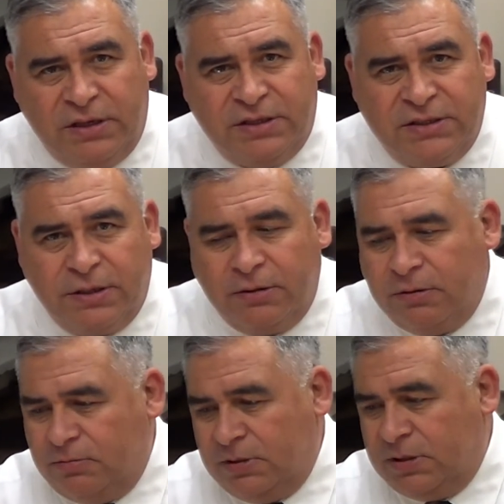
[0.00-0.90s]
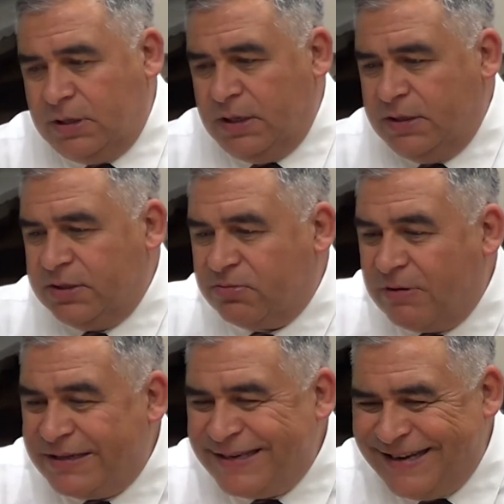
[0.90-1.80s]
consider with this
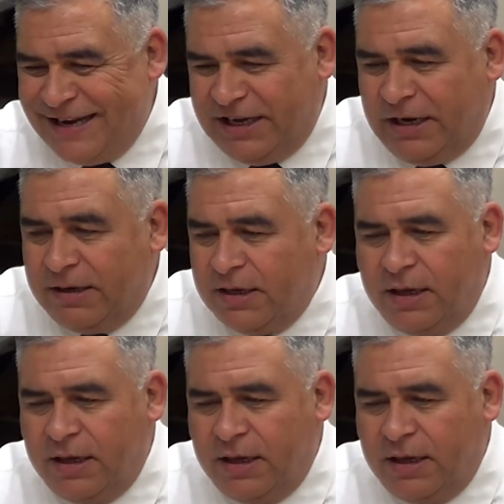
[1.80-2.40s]
resonating,